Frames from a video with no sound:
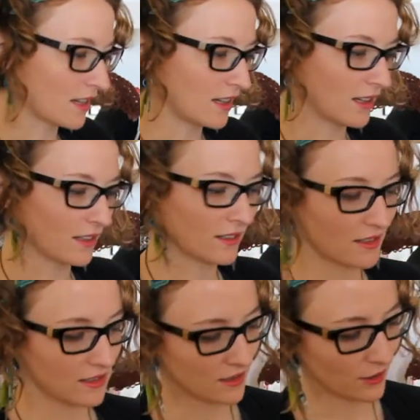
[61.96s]
uh,
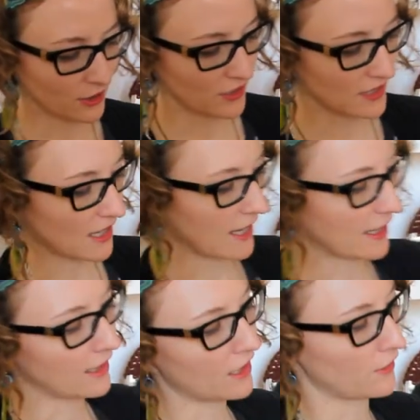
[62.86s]
so, here's like
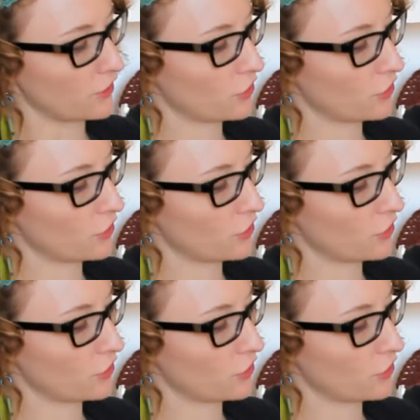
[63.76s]
I cut the